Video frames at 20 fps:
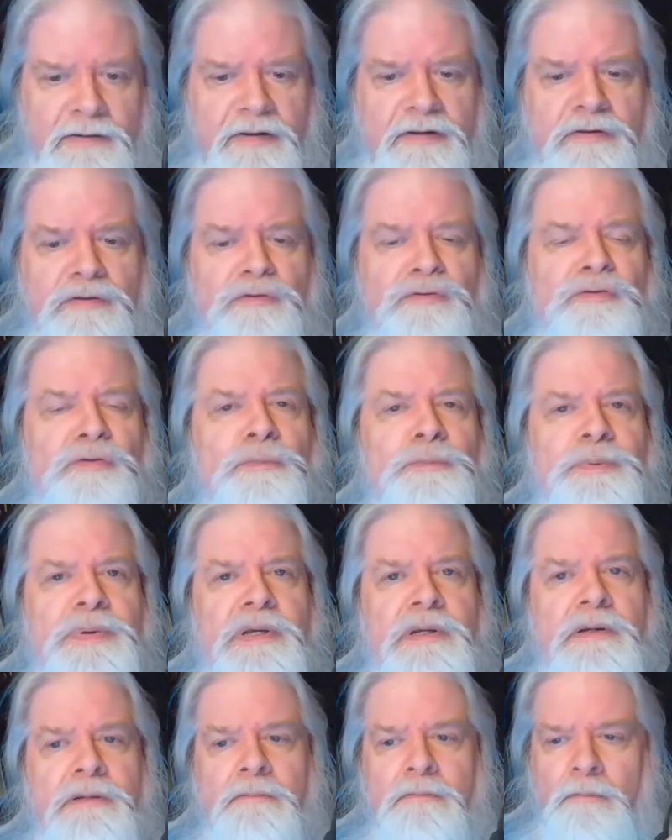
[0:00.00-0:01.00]
that there should
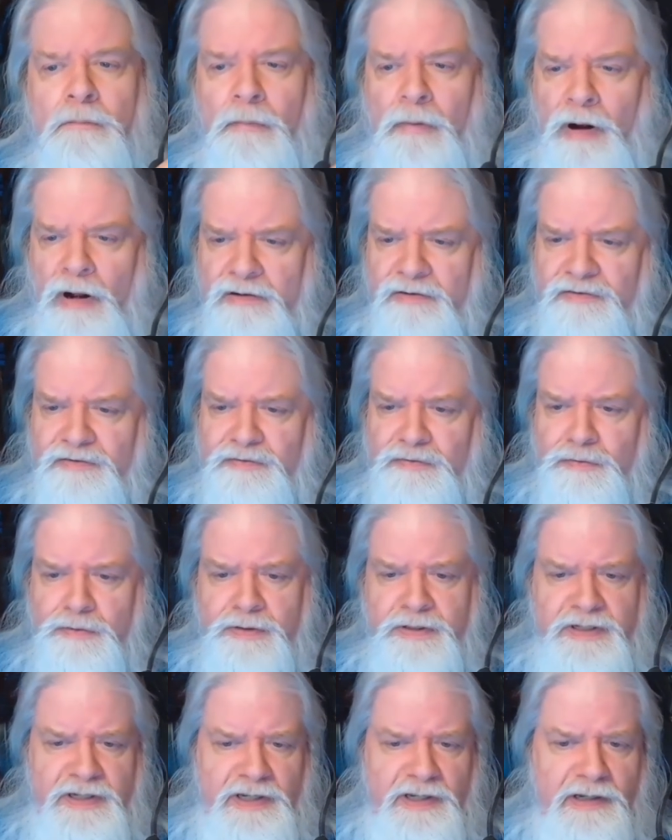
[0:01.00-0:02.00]
be monster
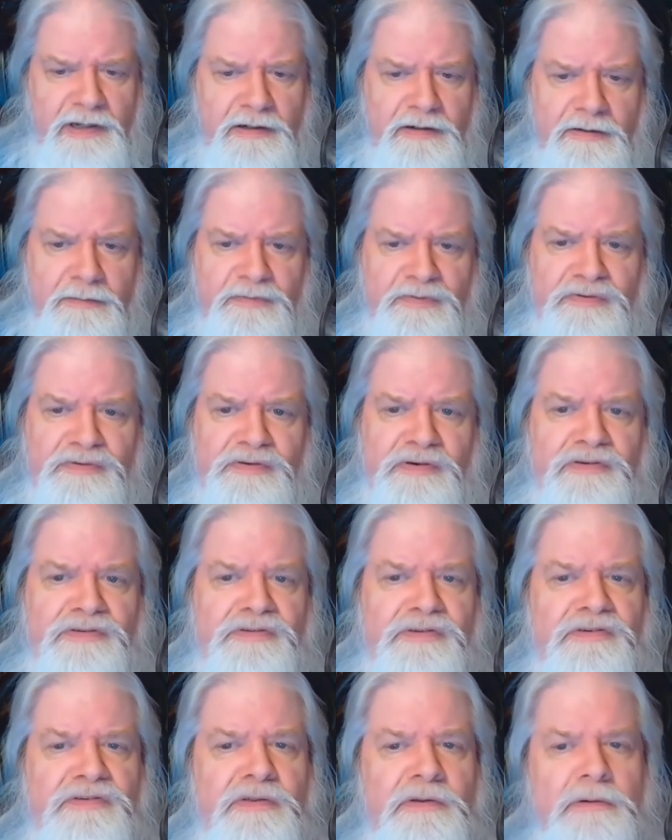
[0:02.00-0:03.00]
kingdoms just
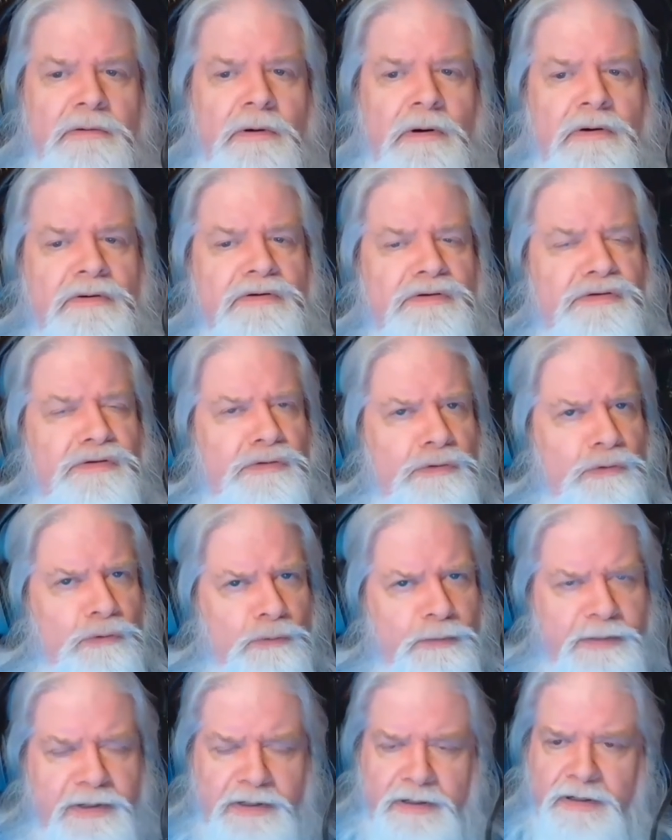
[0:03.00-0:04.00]
as there are
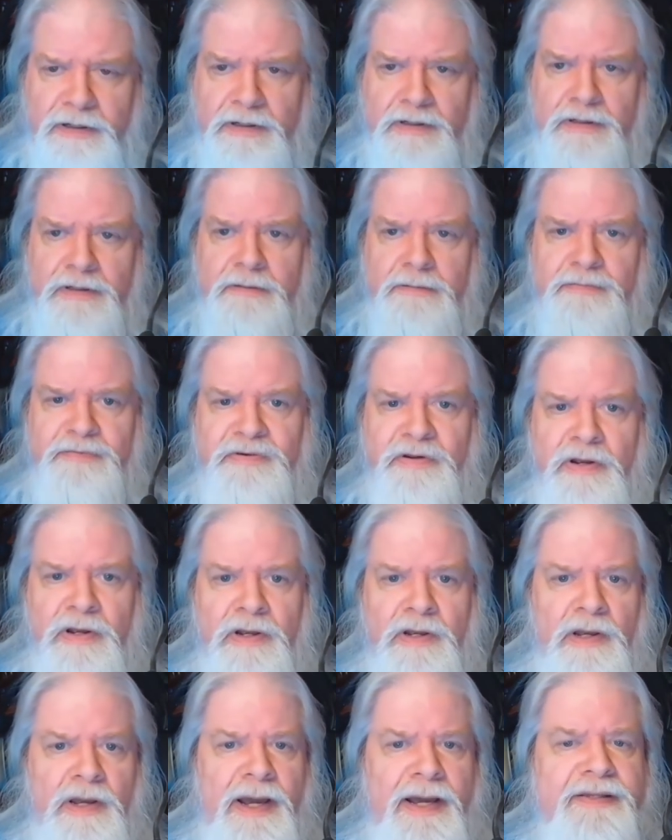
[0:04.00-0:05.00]
human kingdoms,
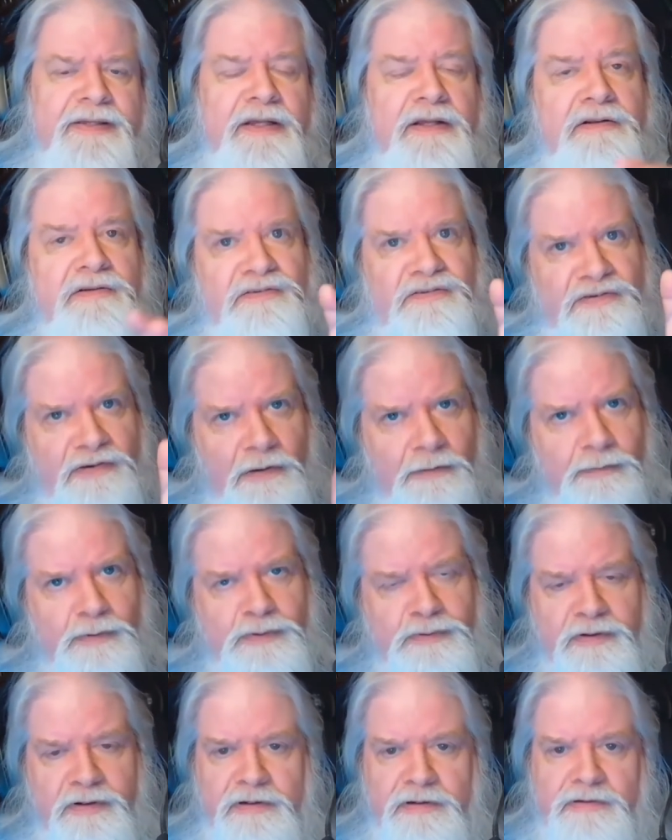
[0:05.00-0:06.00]
and that some of
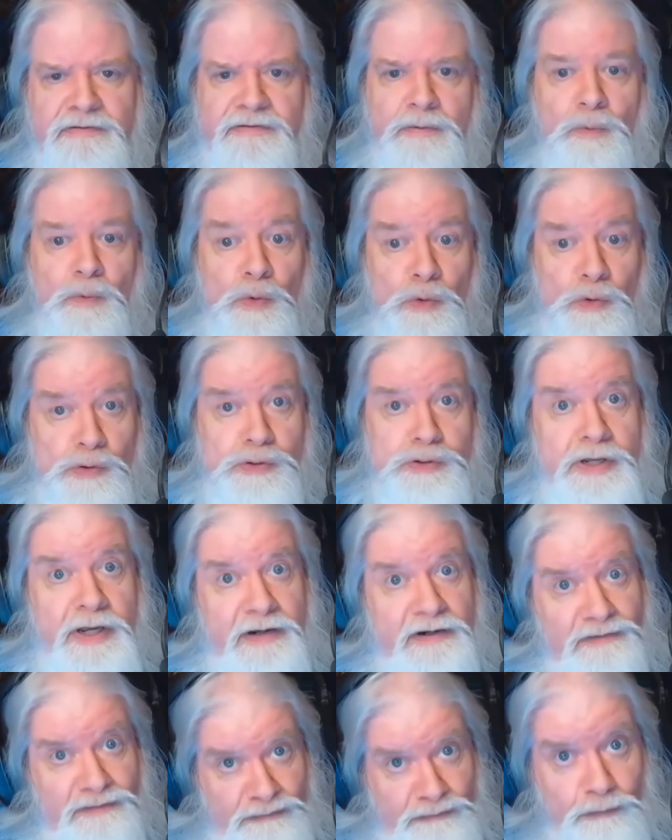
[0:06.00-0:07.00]
these would
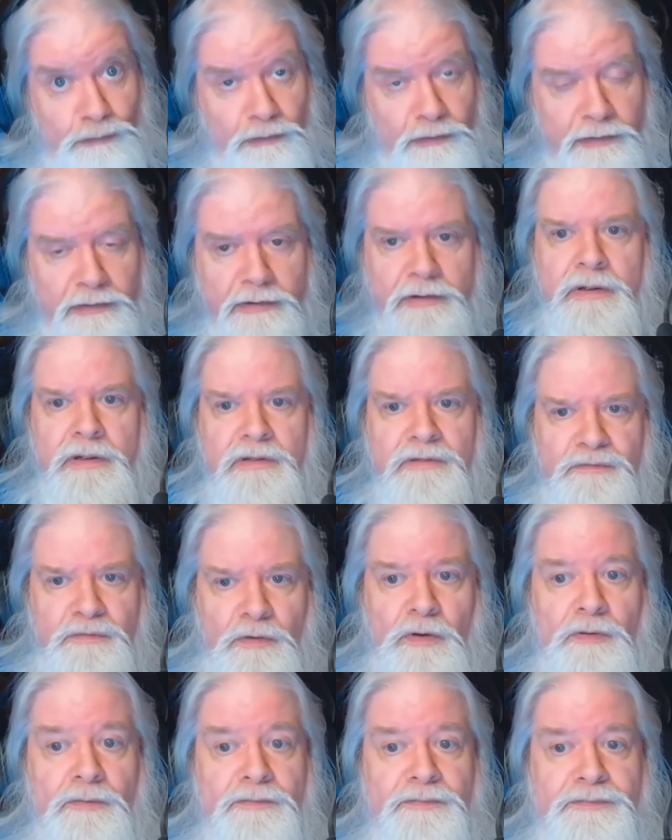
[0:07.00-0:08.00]
and should
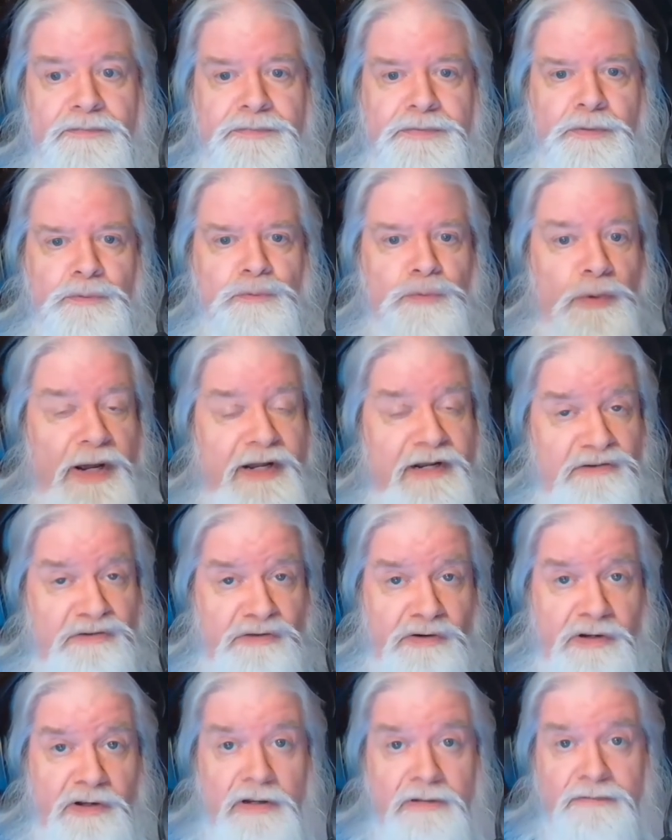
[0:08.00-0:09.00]
involve the
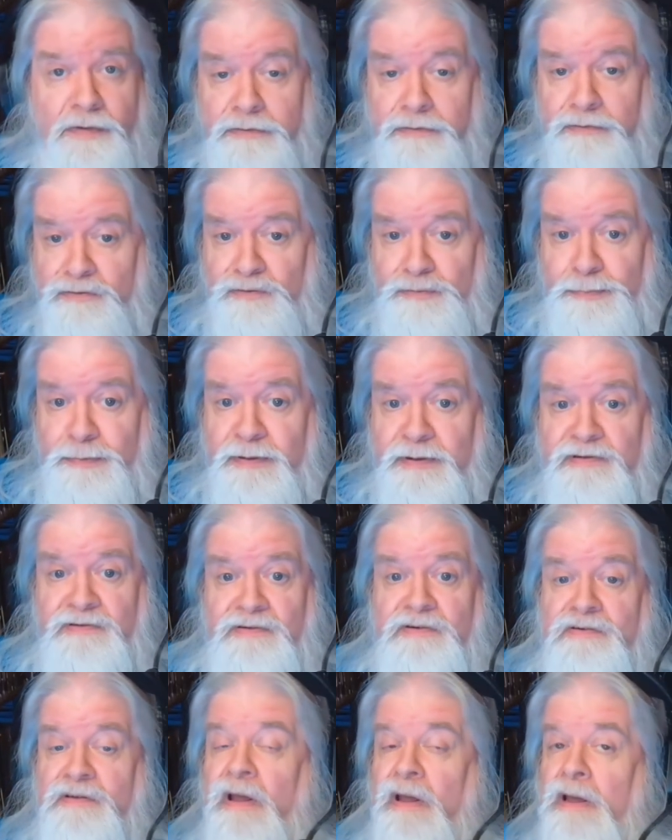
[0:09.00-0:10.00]
ranching of other
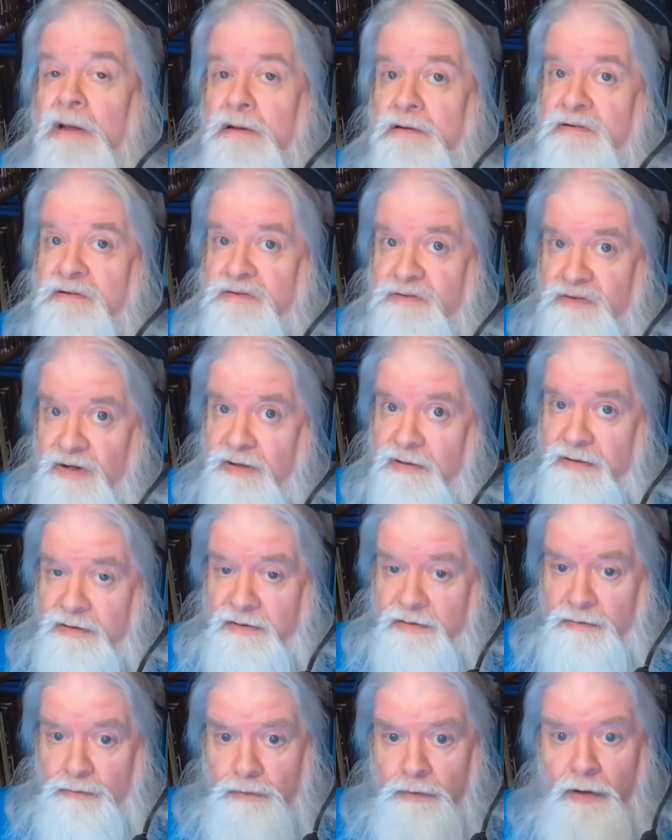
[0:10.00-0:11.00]
species and
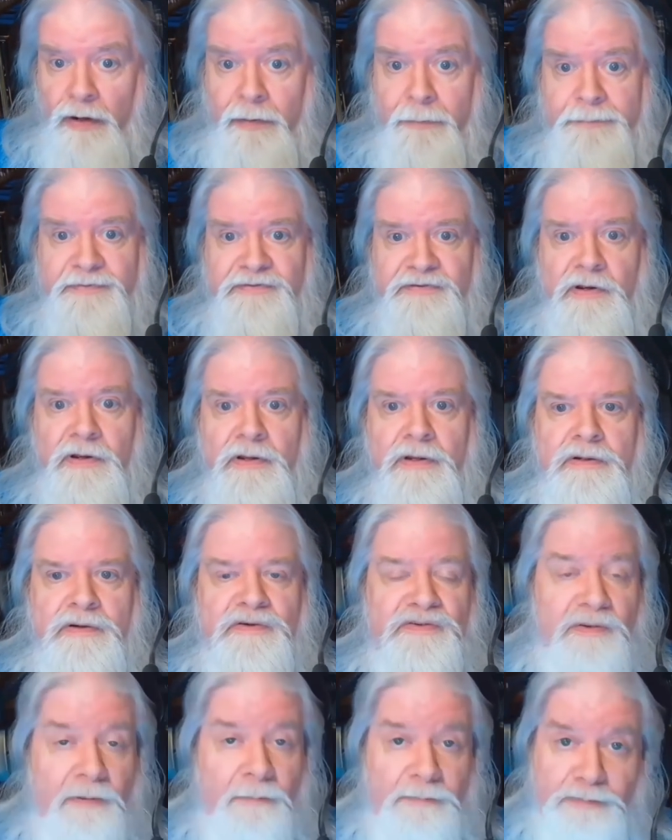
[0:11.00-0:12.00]
tending crops,
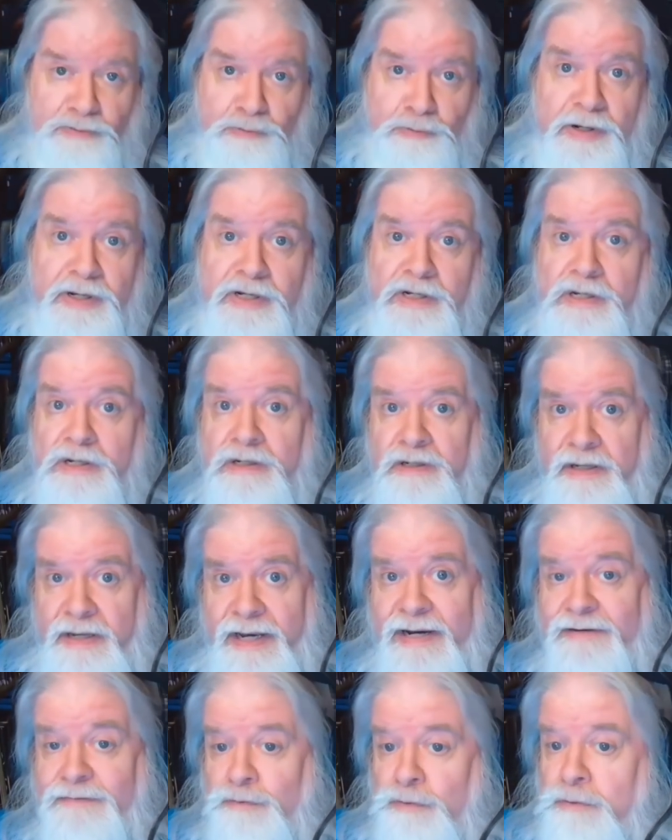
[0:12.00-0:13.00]
subterranean
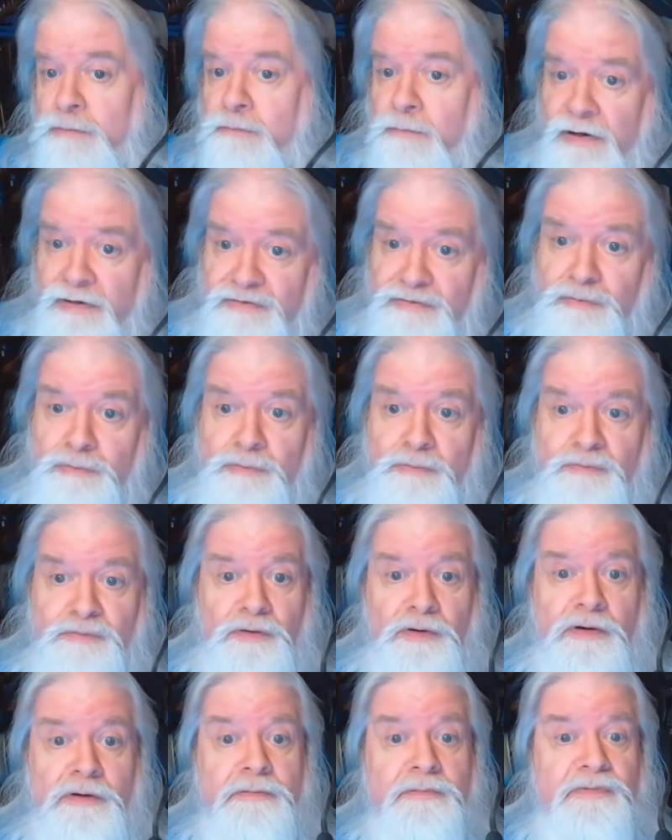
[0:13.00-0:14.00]
cavern mushroom
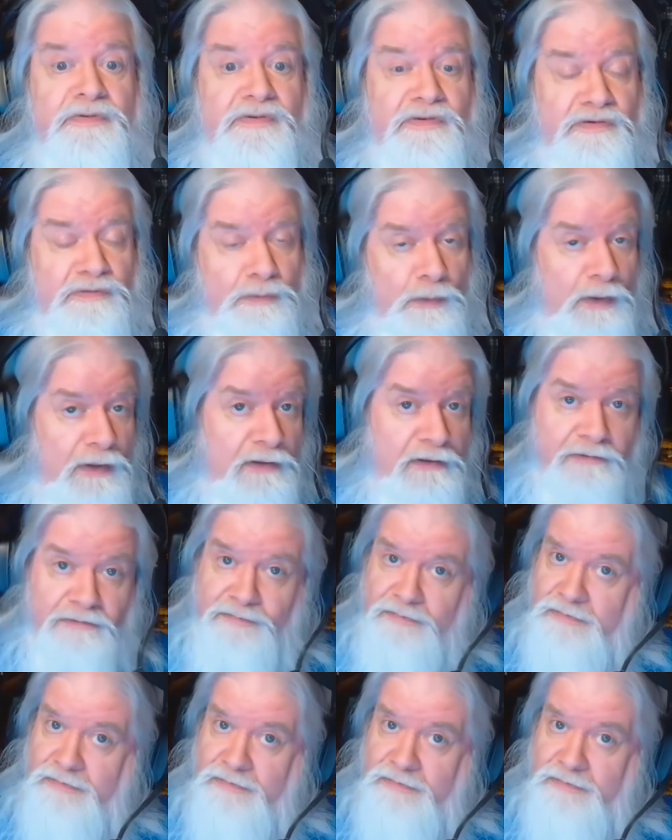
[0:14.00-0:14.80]
farms as well as